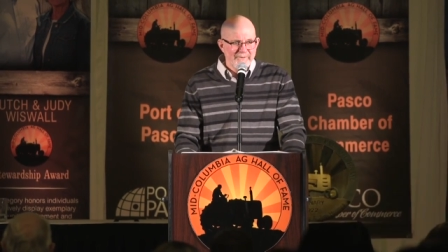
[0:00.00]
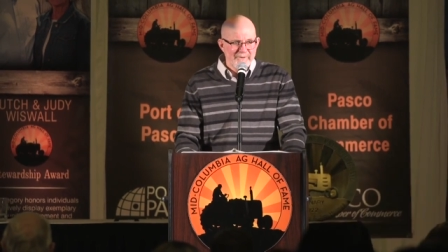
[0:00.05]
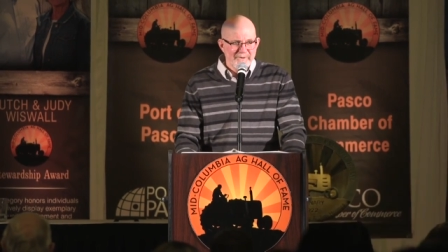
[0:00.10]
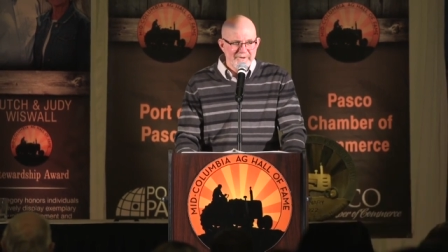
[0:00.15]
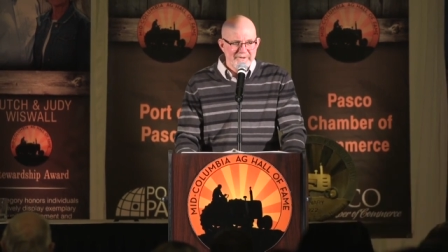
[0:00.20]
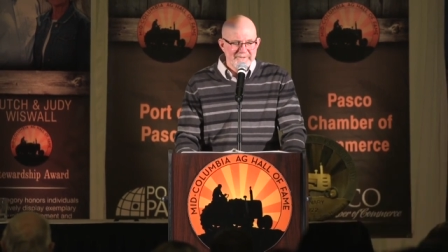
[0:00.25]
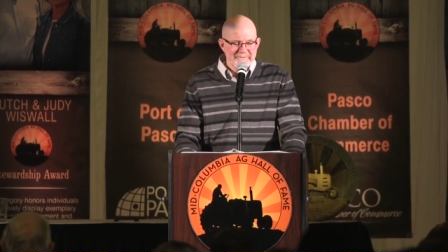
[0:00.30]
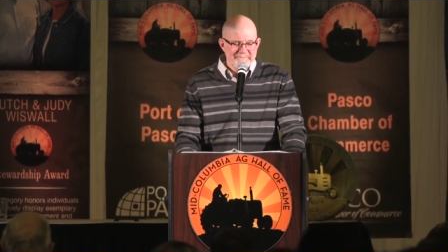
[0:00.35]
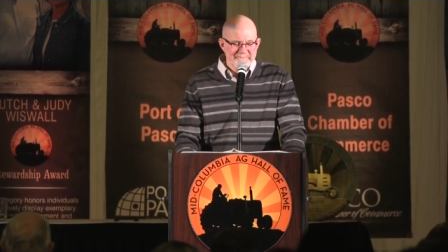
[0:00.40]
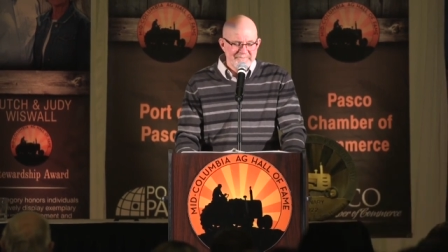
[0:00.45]

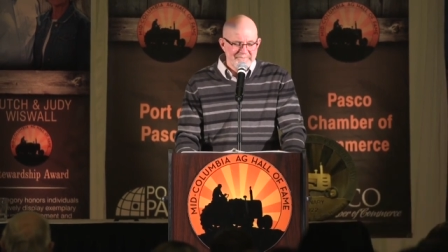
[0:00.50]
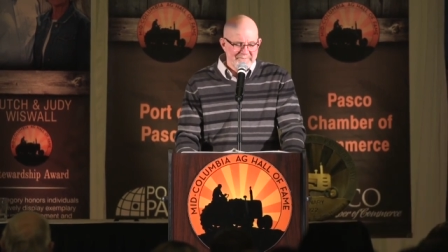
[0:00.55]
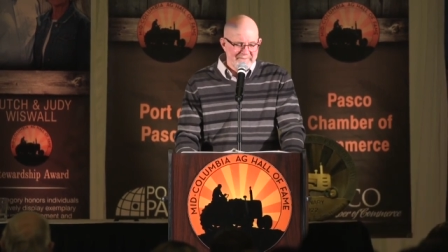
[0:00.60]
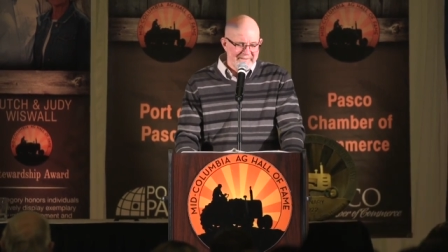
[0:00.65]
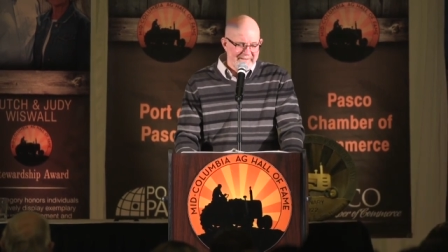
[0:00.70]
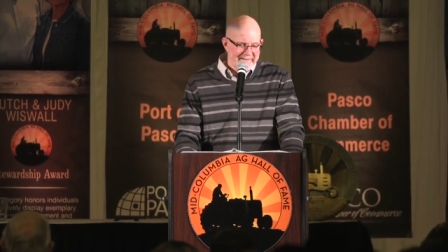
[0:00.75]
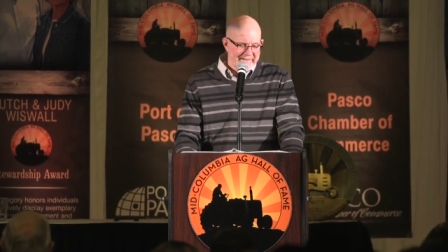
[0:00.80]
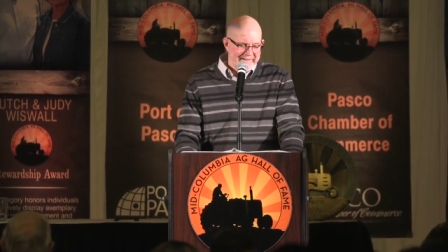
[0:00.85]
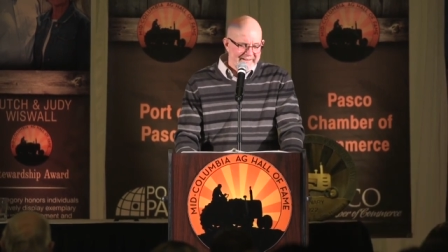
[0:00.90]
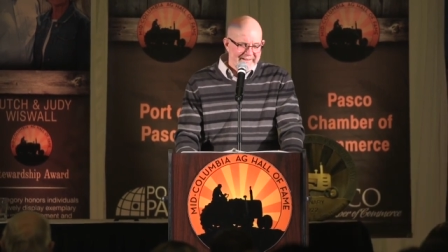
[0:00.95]
Award.
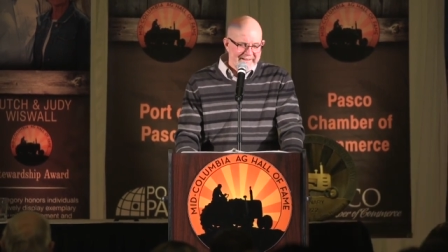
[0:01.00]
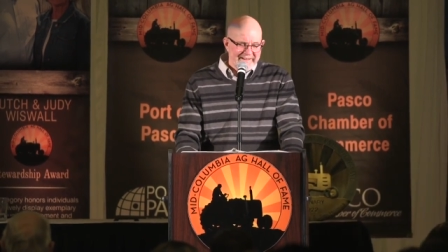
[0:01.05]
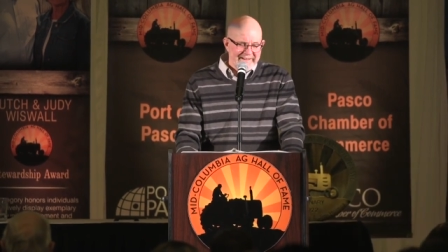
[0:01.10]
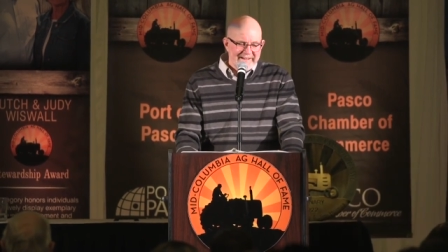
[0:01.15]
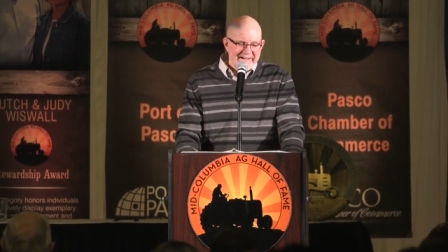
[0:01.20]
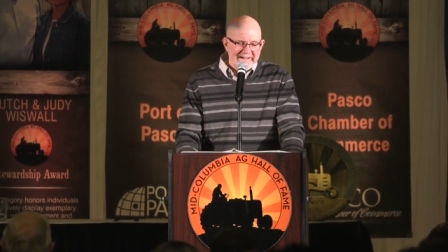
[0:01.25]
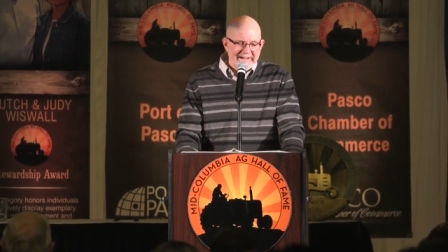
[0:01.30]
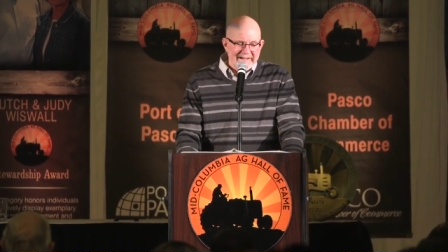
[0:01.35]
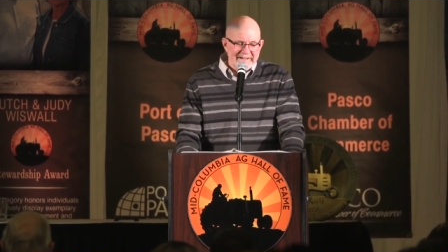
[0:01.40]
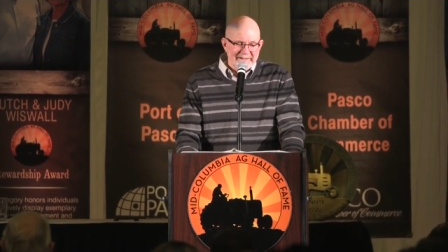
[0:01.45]

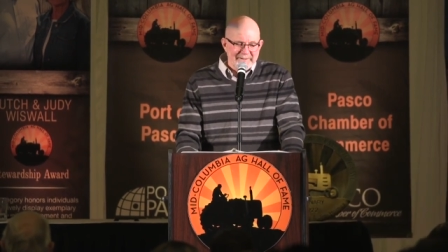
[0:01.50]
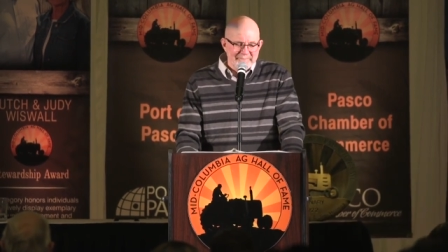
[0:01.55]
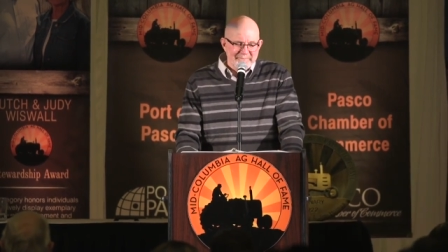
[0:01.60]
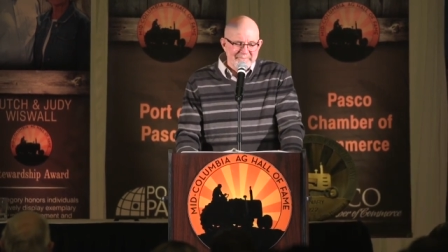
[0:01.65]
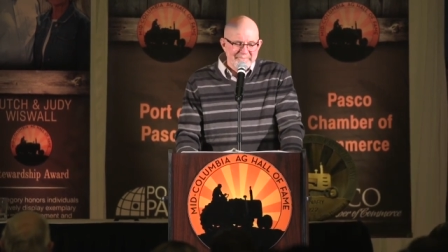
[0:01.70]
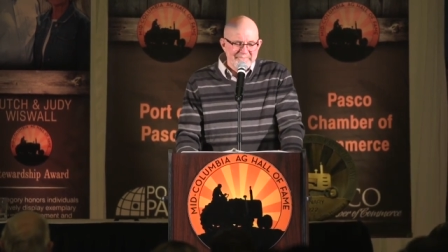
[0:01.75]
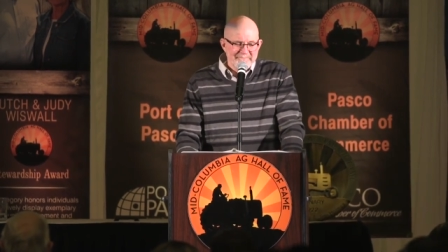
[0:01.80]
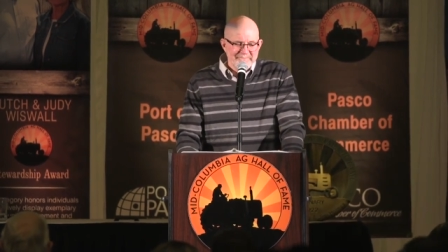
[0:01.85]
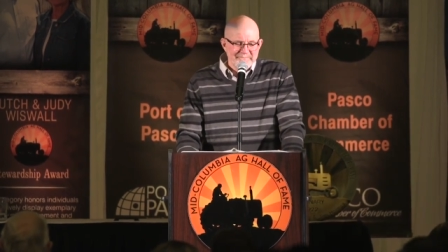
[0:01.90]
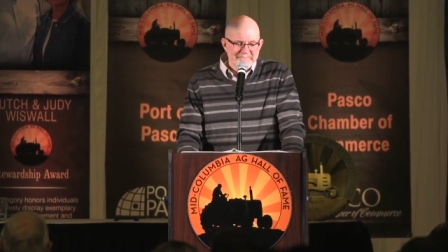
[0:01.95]

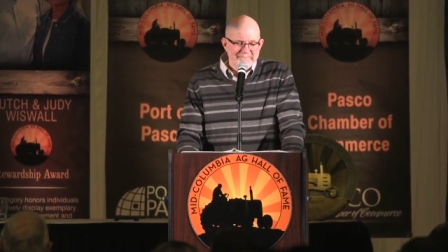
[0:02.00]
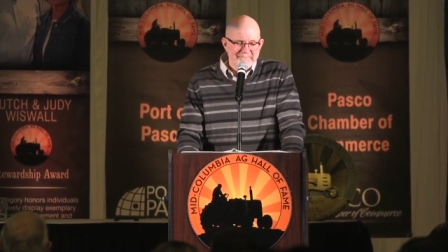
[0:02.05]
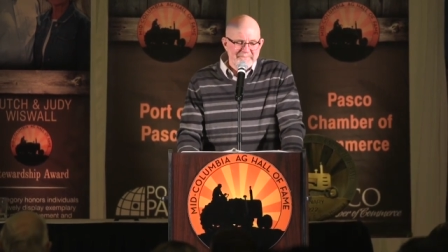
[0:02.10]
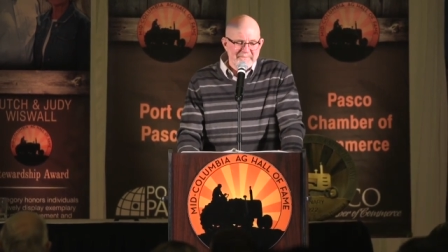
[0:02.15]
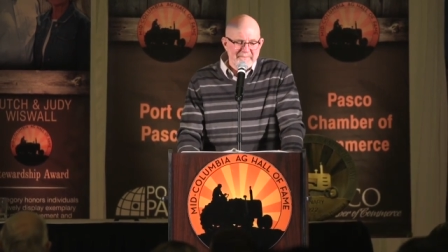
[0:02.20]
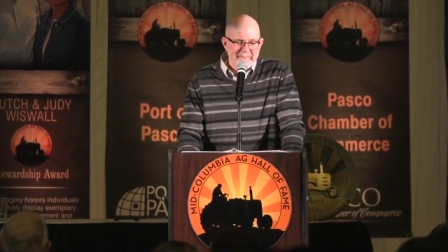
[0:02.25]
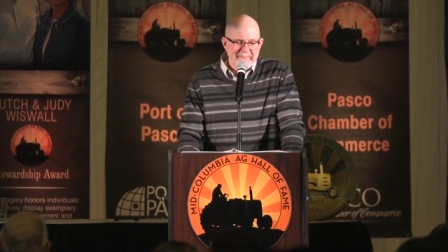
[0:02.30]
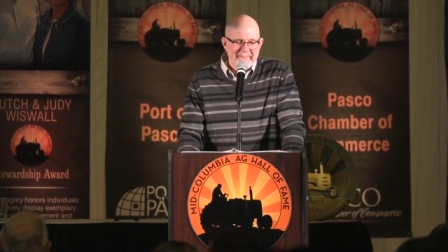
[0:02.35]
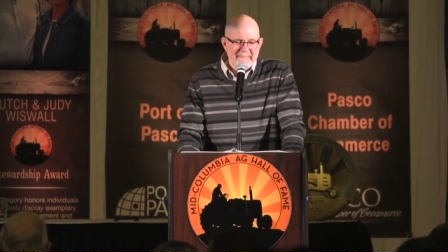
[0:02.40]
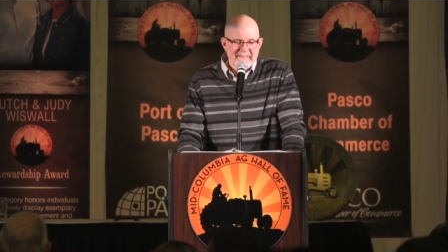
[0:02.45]
Um,
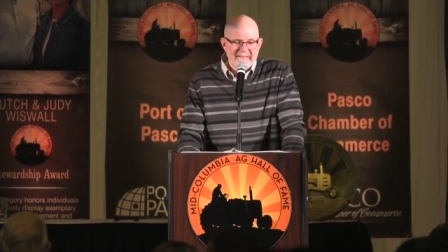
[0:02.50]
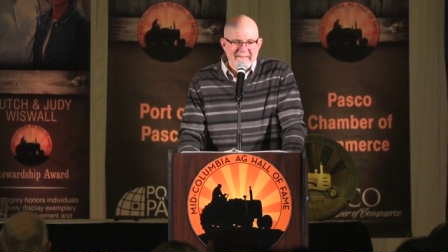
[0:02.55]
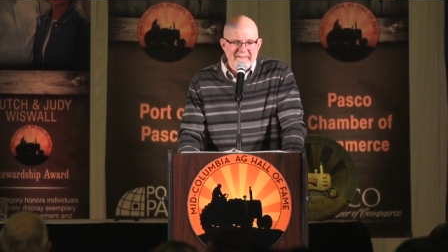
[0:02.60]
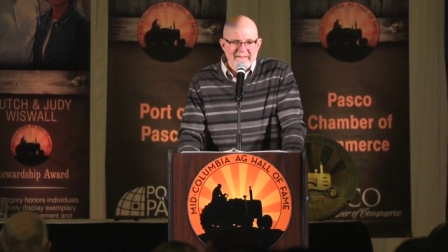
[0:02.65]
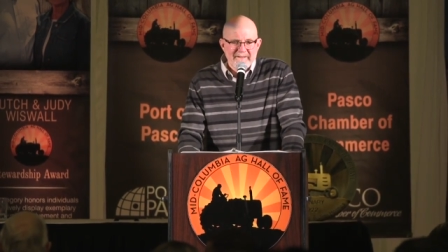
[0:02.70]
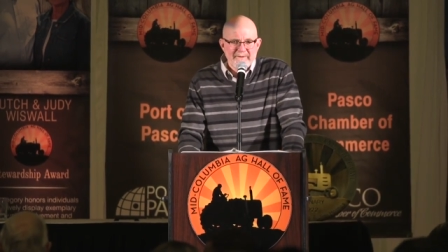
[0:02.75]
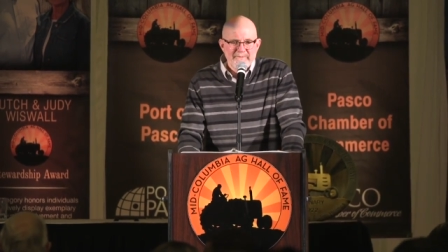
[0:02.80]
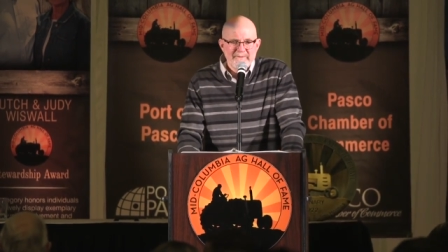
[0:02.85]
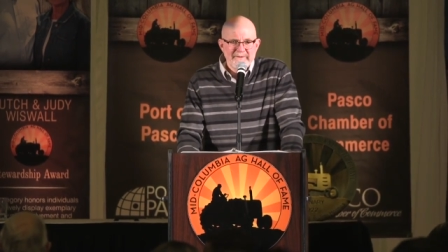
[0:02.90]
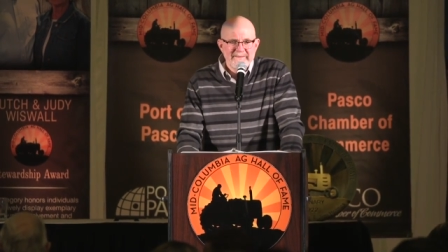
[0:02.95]

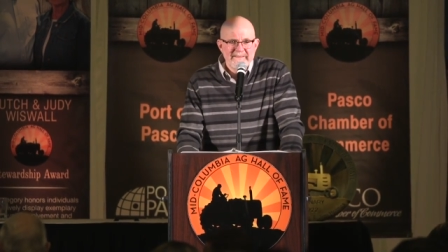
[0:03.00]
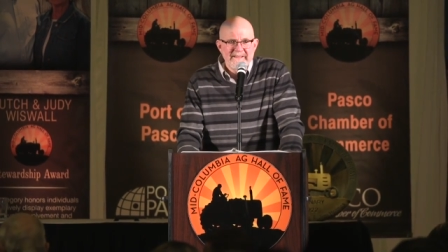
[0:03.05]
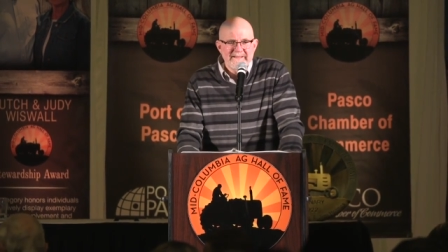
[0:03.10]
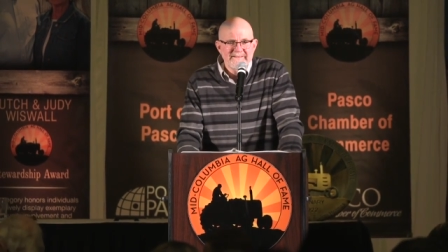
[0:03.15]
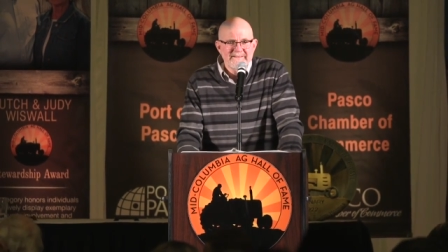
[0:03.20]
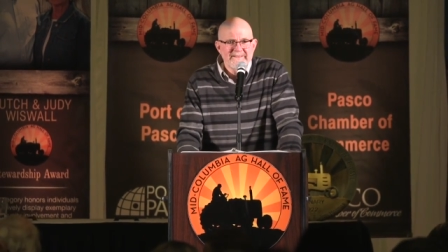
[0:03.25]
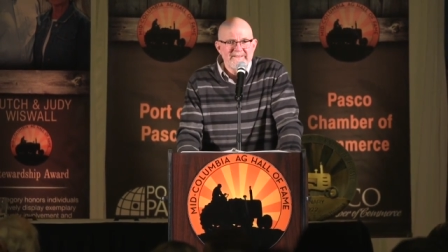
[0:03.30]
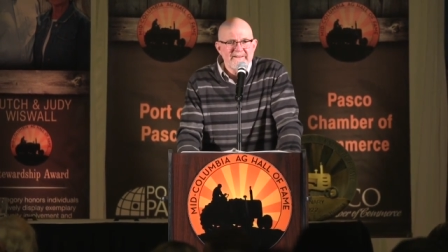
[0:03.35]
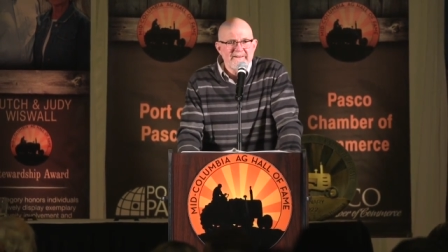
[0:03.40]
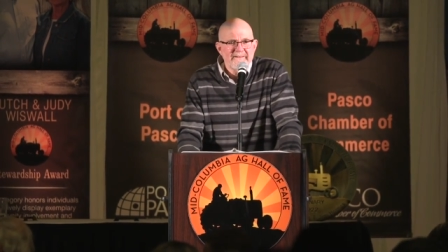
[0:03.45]
when
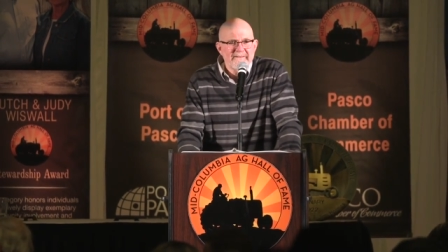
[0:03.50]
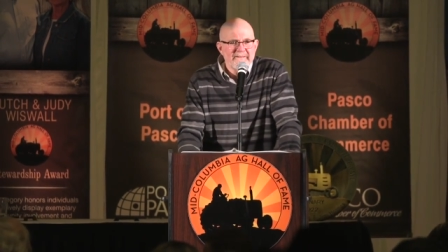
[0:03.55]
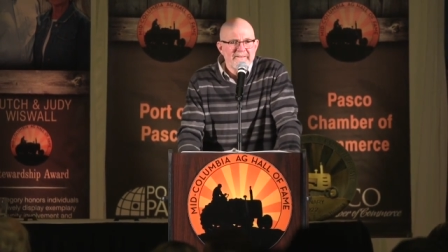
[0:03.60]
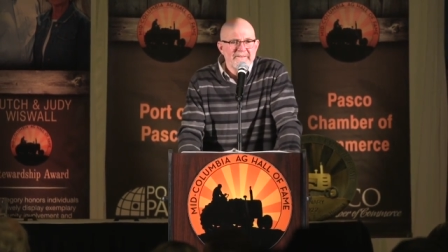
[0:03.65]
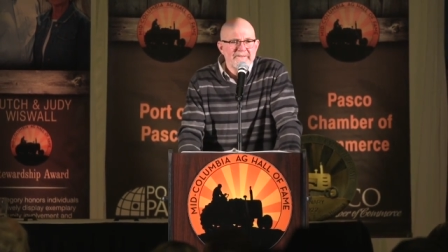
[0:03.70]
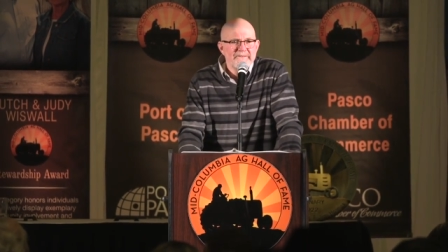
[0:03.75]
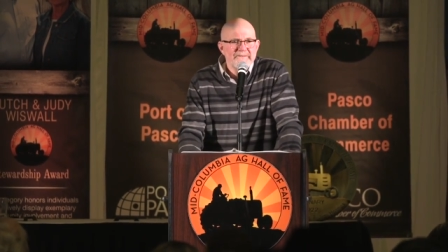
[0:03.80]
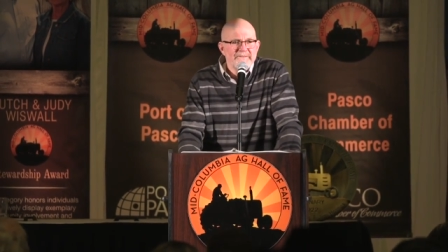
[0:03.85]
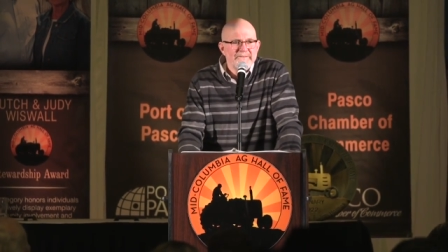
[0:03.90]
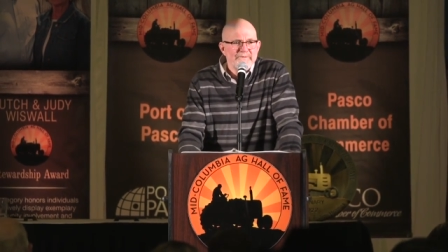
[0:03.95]
they
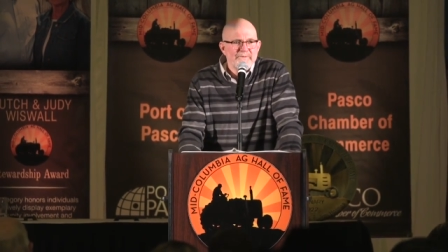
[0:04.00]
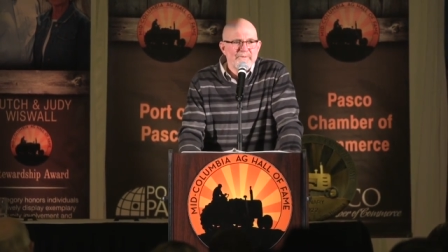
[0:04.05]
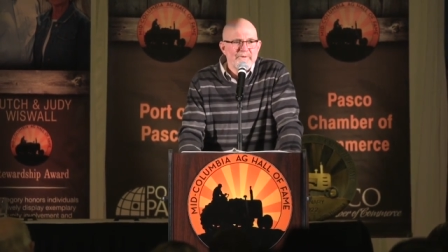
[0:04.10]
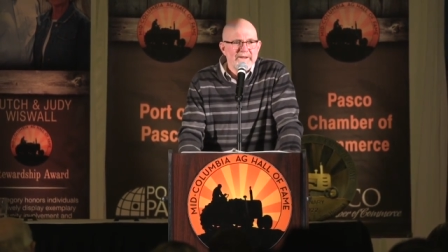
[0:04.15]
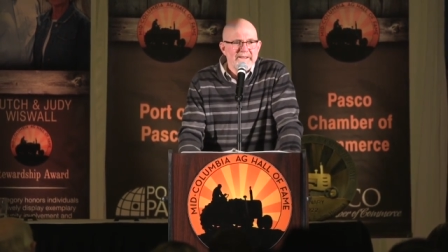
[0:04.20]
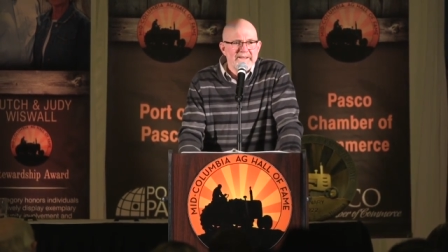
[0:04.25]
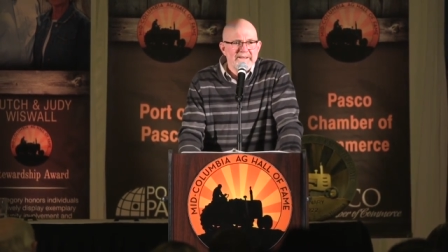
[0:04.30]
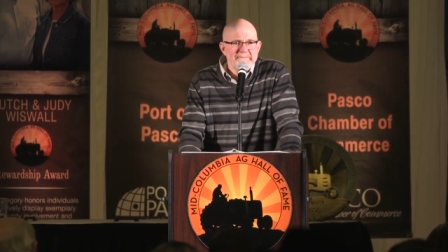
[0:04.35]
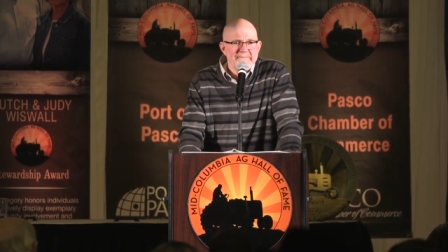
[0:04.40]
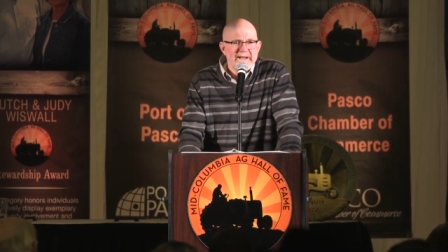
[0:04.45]
started
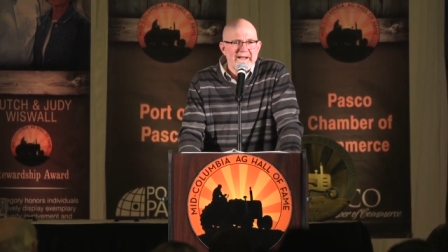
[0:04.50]
way